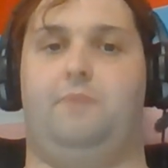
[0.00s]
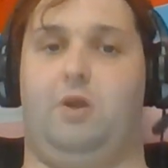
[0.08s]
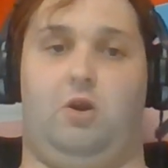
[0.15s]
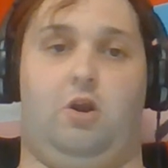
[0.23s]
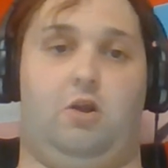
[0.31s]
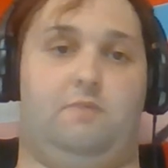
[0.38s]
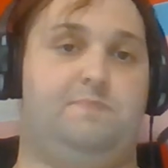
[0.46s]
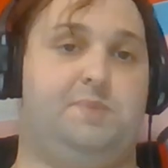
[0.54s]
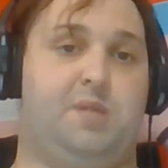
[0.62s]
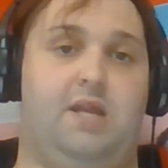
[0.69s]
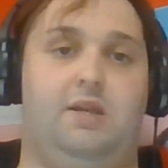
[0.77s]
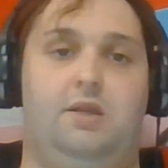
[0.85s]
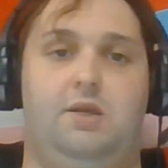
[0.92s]
There are
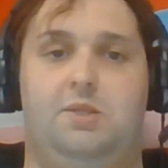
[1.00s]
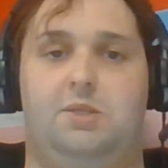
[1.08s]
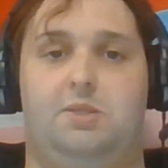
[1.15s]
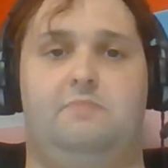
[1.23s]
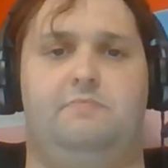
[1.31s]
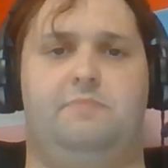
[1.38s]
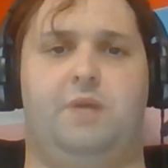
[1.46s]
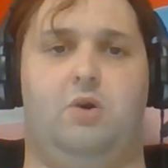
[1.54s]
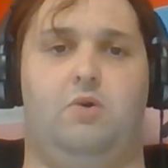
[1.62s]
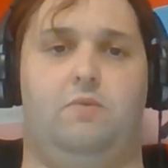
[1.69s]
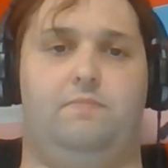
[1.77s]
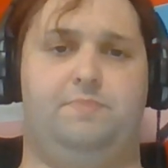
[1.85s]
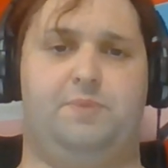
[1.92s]
Satanists,
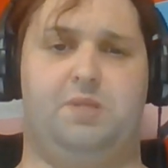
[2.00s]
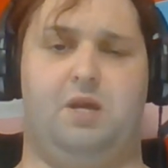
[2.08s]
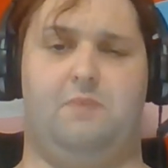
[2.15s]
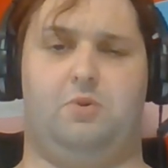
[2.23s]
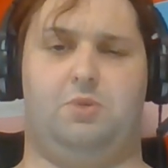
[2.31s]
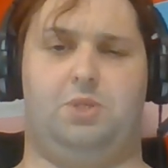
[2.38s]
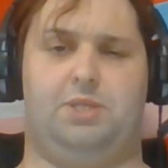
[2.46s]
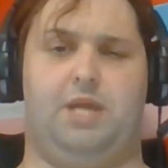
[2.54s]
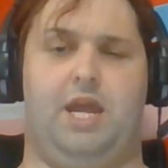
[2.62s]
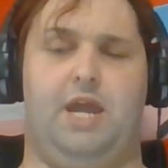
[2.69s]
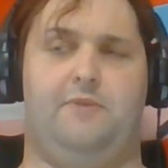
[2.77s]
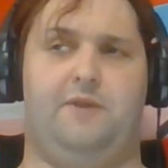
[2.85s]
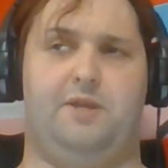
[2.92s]
though some are just
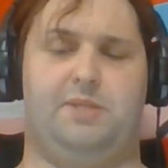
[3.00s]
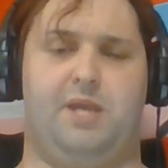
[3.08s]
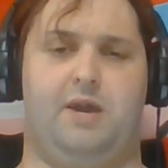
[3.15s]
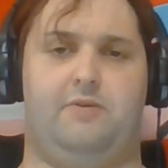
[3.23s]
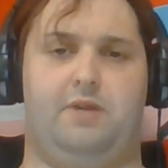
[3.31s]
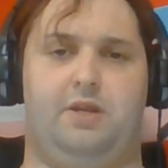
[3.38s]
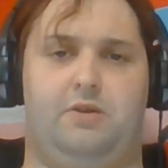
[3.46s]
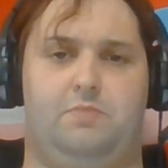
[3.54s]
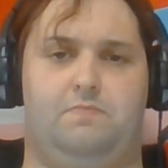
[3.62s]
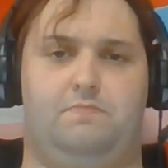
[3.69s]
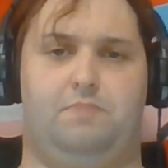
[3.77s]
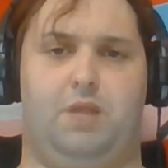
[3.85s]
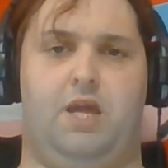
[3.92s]
atheists out
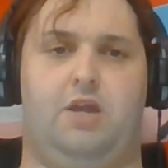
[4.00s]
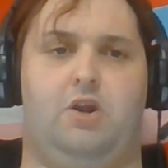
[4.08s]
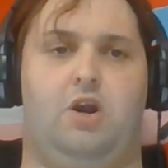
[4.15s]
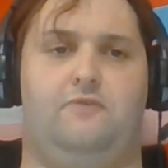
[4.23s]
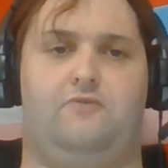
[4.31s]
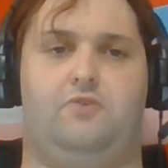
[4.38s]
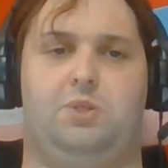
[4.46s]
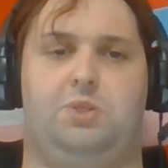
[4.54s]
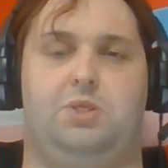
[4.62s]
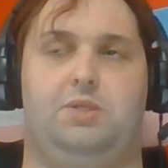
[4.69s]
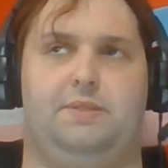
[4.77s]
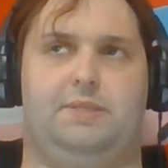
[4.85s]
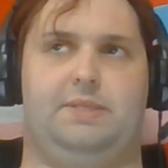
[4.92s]
here playing off
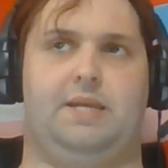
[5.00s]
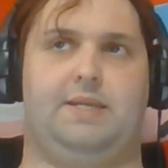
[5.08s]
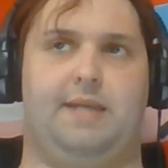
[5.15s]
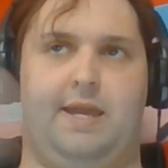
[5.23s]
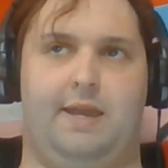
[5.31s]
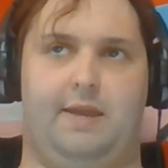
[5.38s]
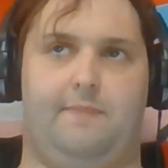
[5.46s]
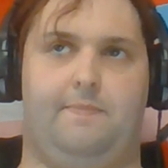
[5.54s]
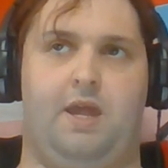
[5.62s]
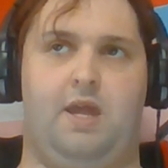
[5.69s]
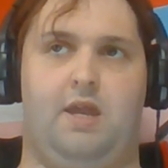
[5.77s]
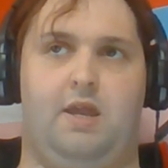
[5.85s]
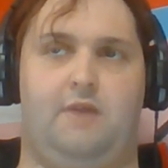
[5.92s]
Christian satanic
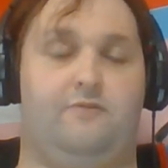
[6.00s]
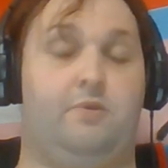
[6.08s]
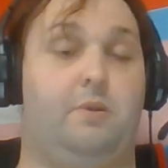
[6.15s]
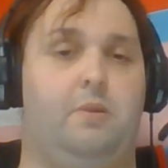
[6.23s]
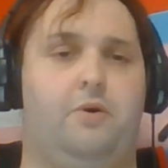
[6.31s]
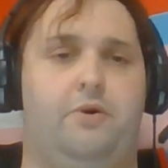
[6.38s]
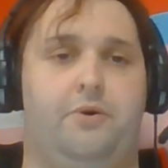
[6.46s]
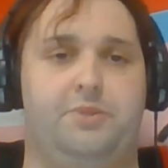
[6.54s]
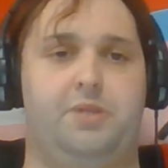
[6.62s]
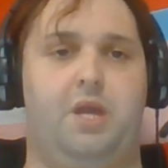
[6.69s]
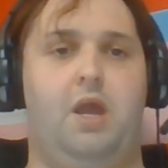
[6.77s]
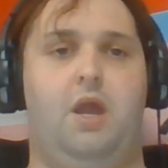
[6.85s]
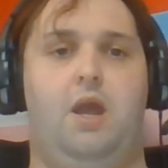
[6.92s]
panic for the
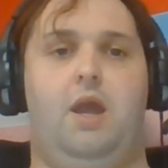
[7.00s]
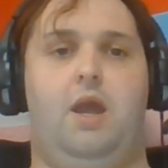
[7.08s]
lulz,